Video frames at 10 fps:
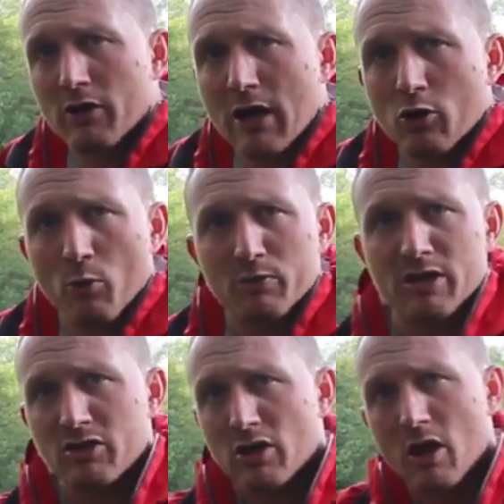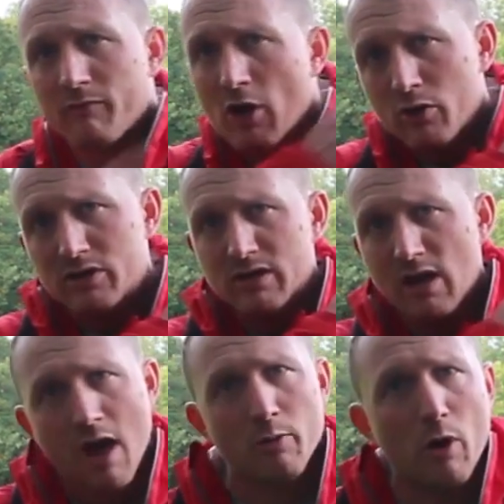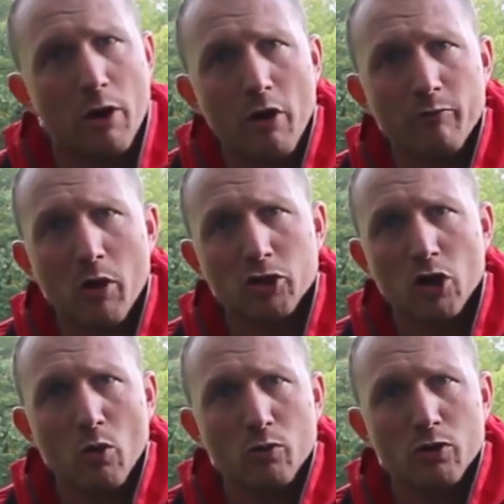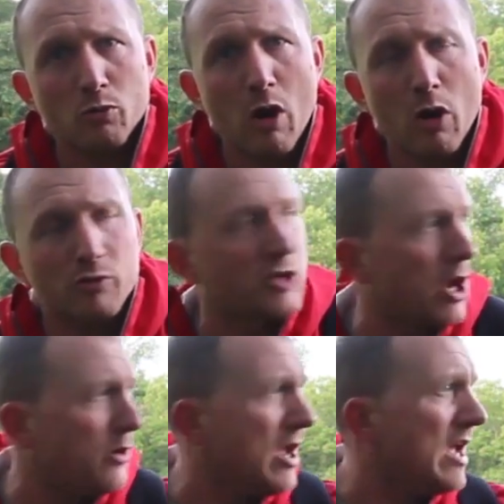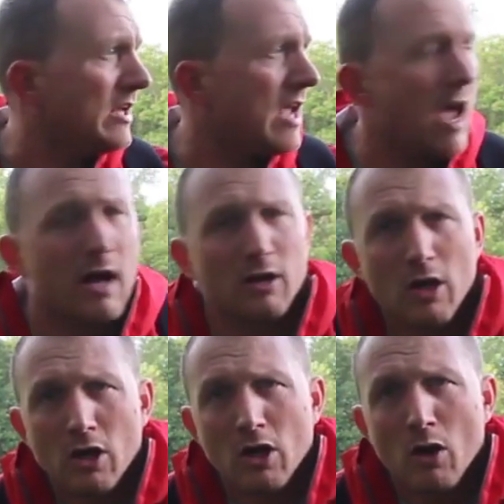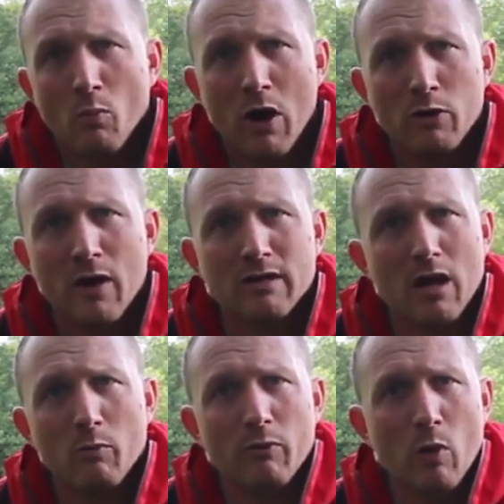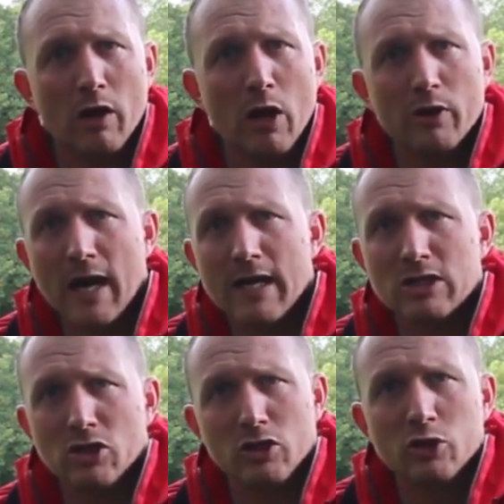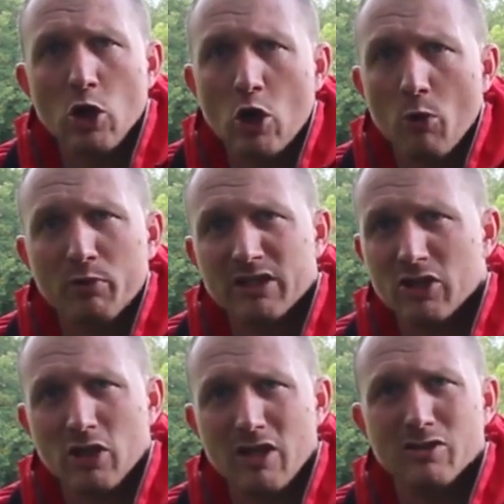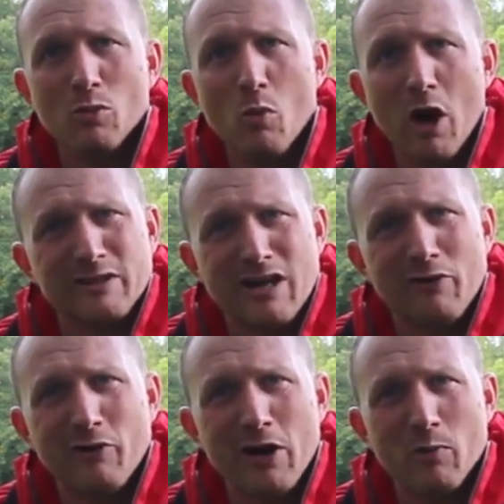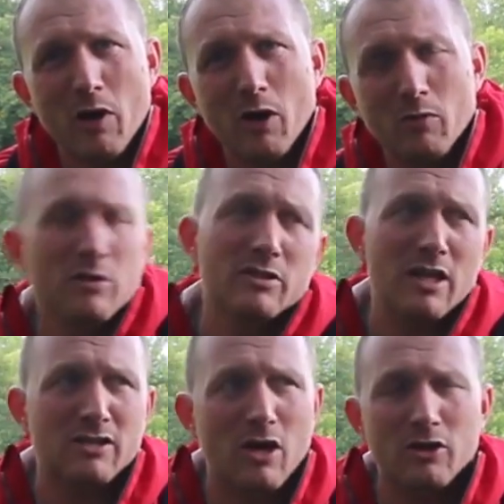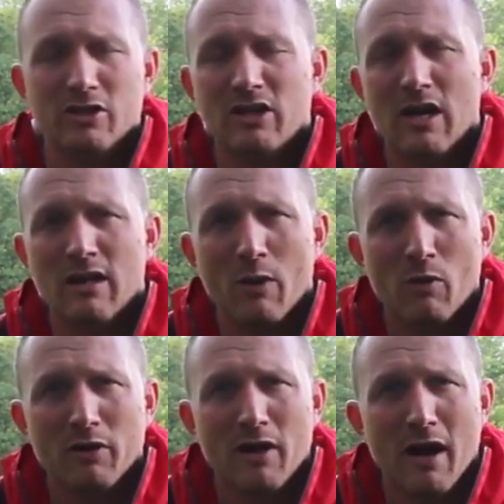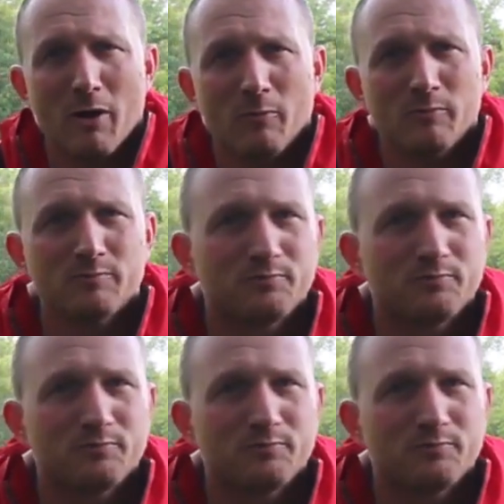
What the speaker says: on that composition, I've noticed another one over my shoulder as well. So yeah, when you end up with one location and two compositions, works out really well. So let's go and get that one now.